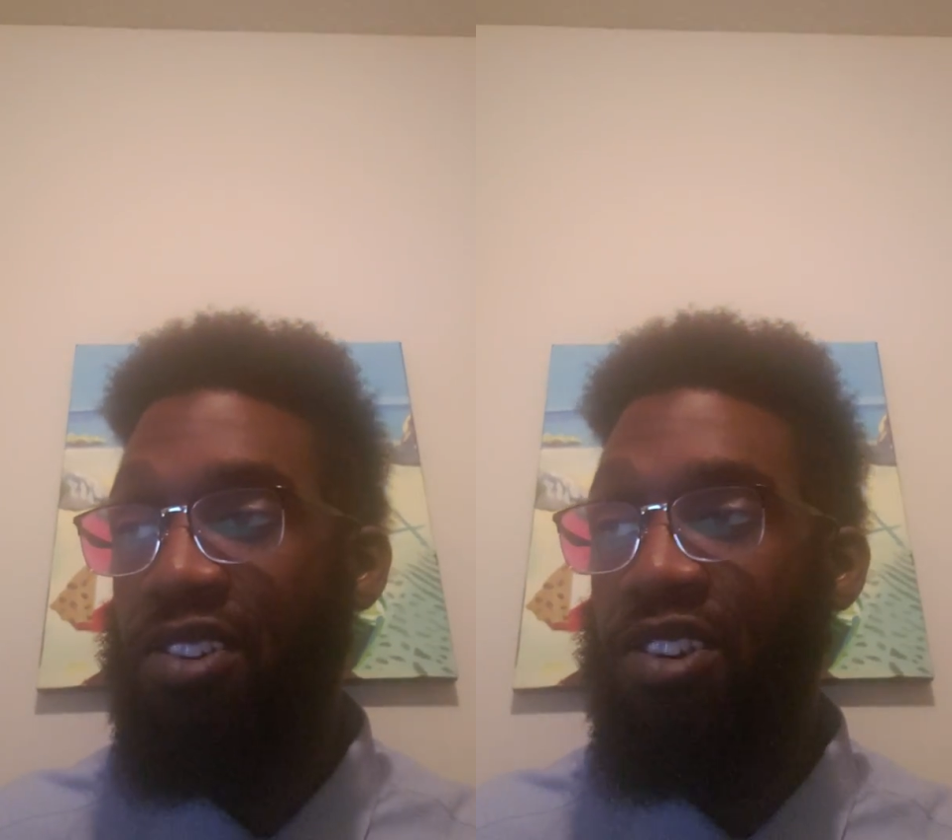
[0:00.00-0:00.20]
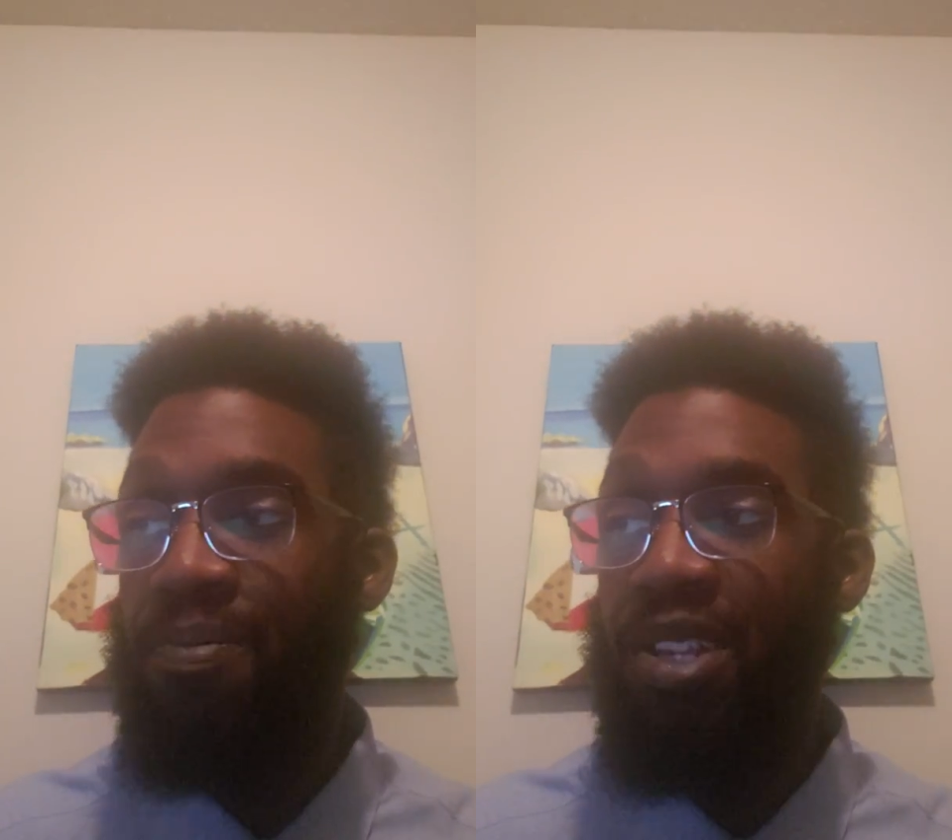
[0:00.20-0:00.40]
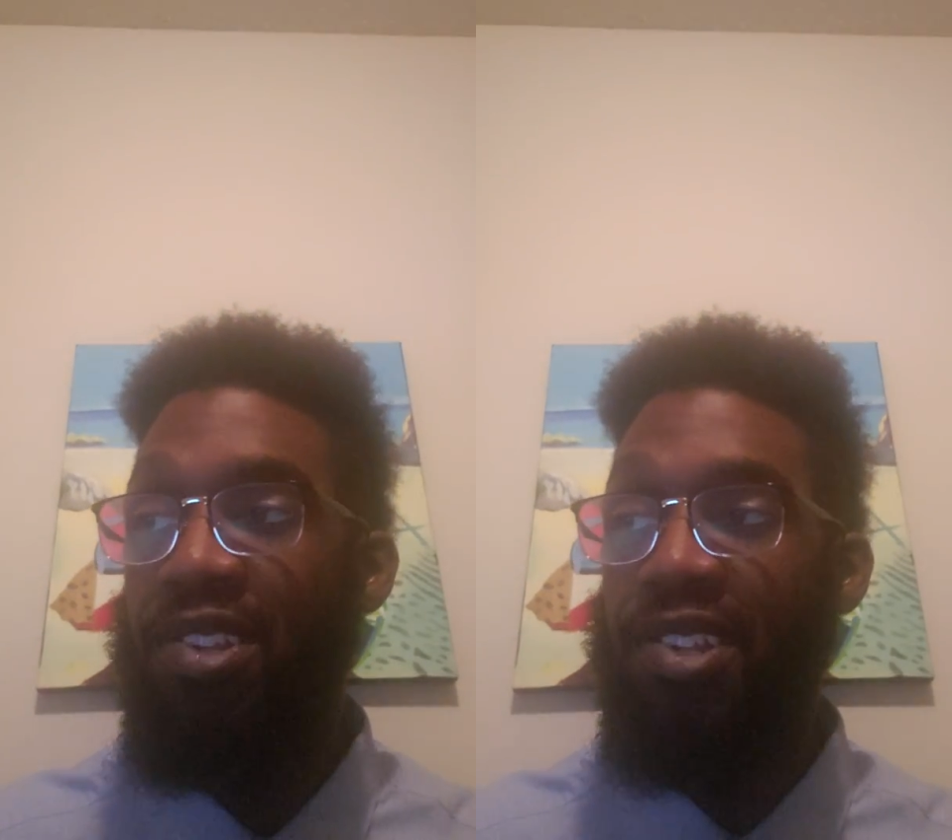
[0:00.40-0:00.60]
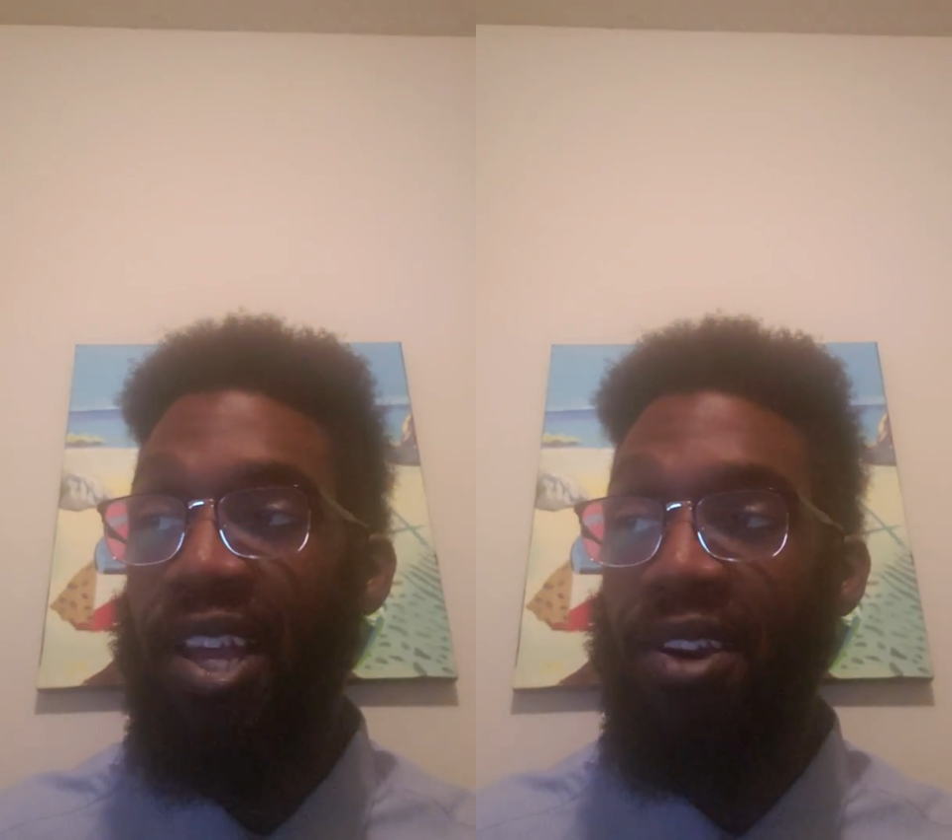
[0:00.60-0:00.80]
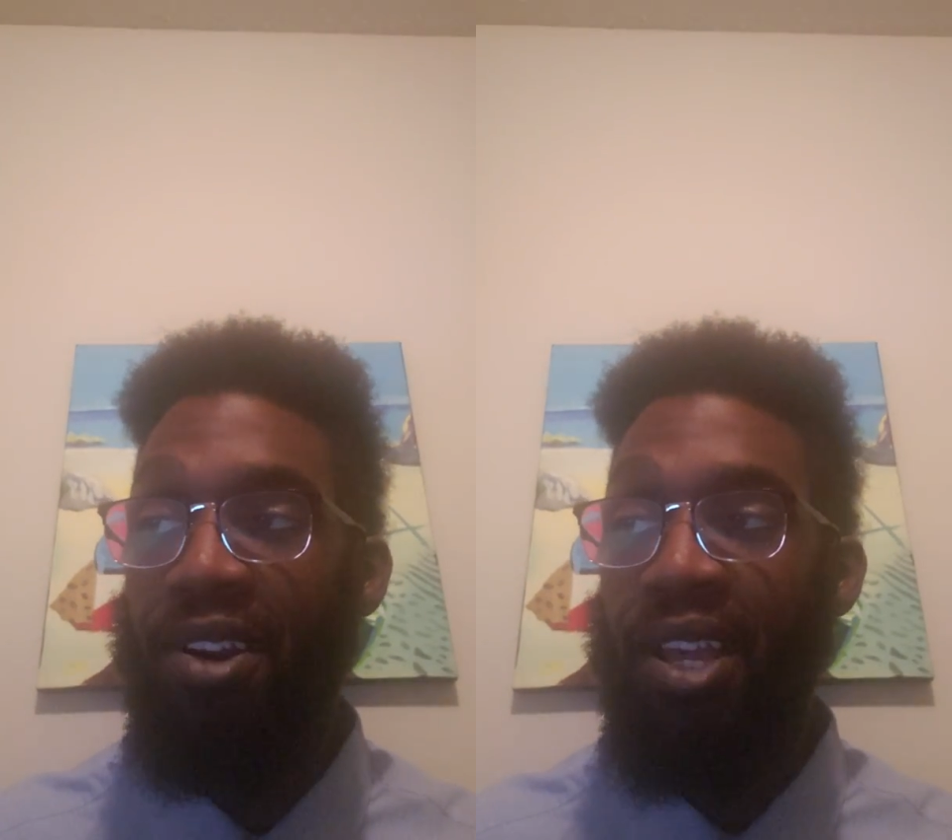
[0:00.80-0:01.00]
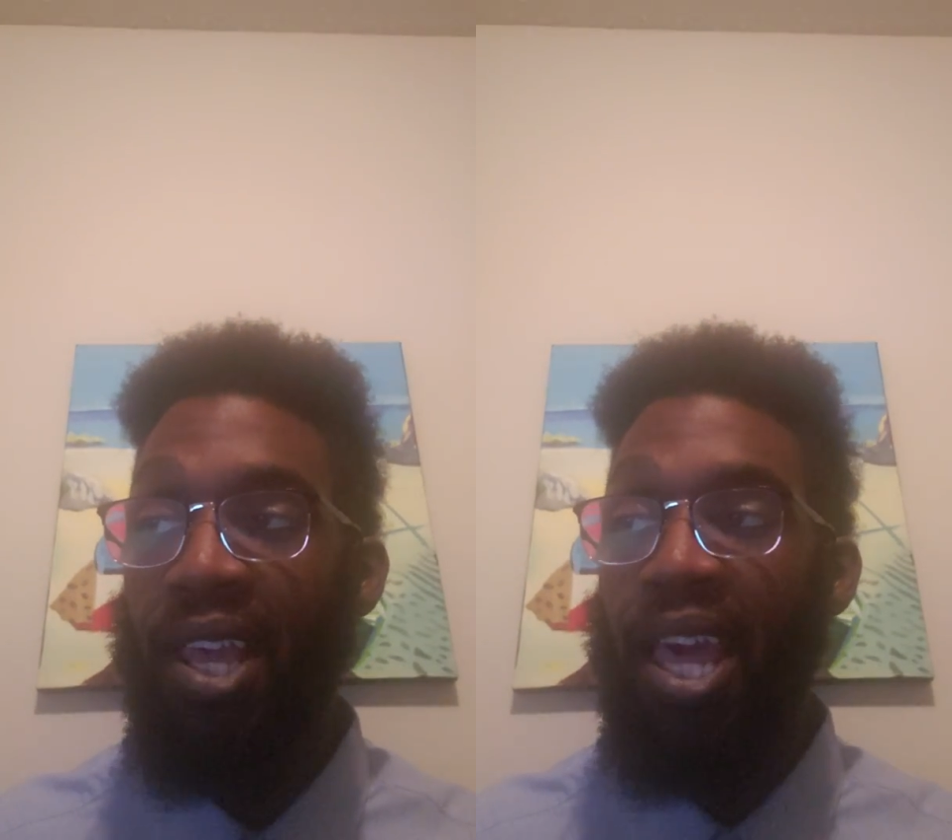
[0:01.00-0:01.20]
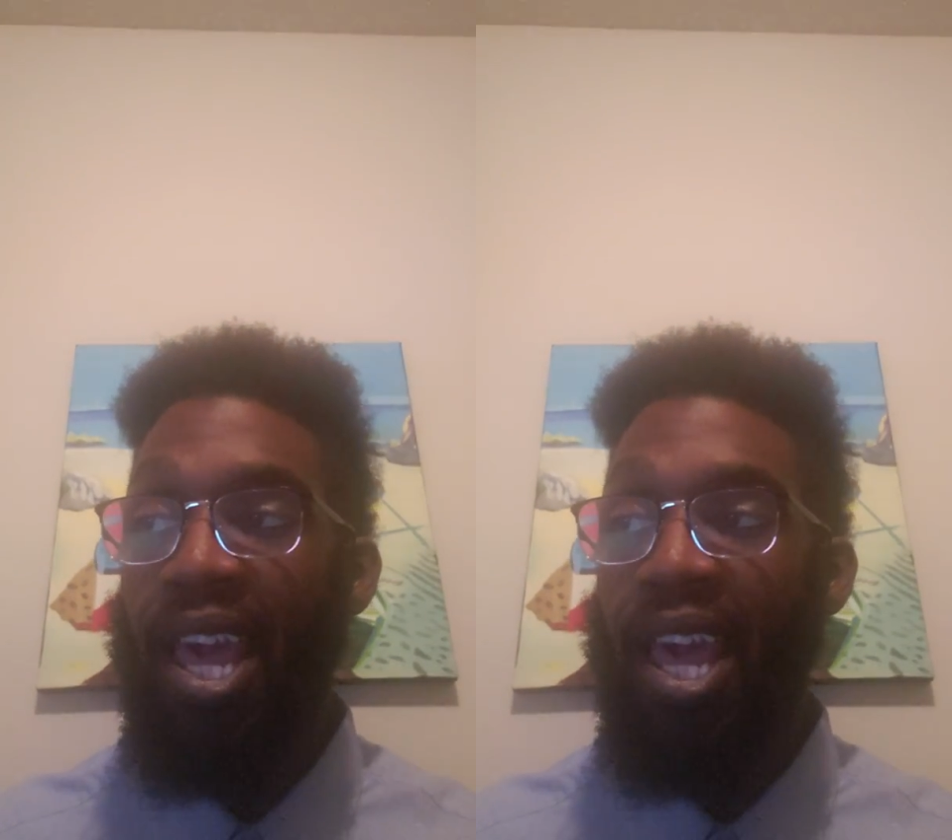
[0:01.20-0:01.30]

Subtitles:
should be centered